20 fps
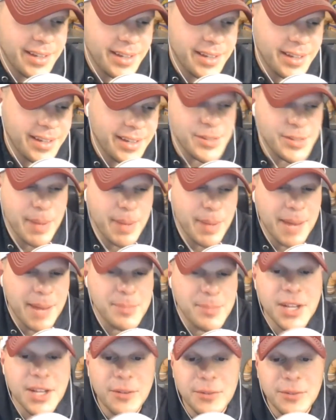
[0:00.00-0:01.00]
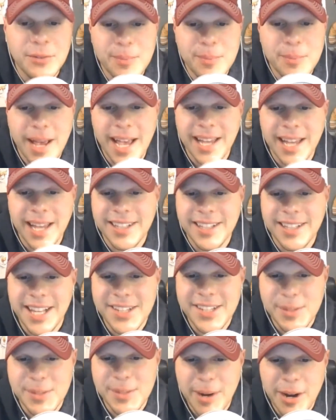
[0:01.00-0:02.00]
used to pat himself on the back.
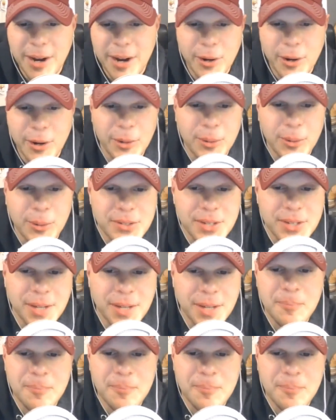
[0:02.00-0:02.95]
Classic Barry Horowitz. Yep.